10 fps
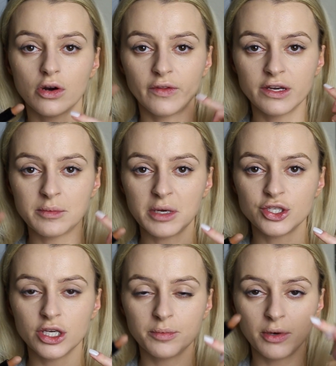underneath my
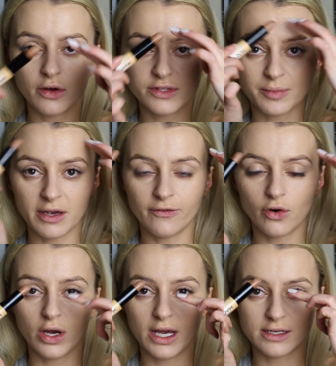cheekbones, my
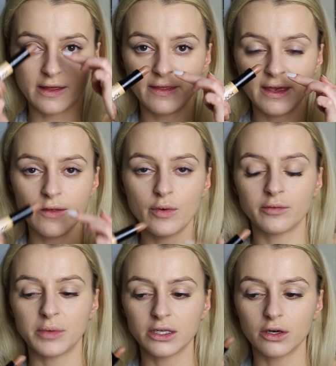forehead, and in
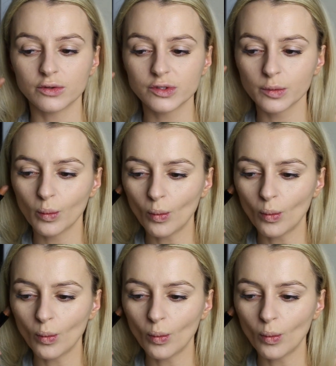around my nose.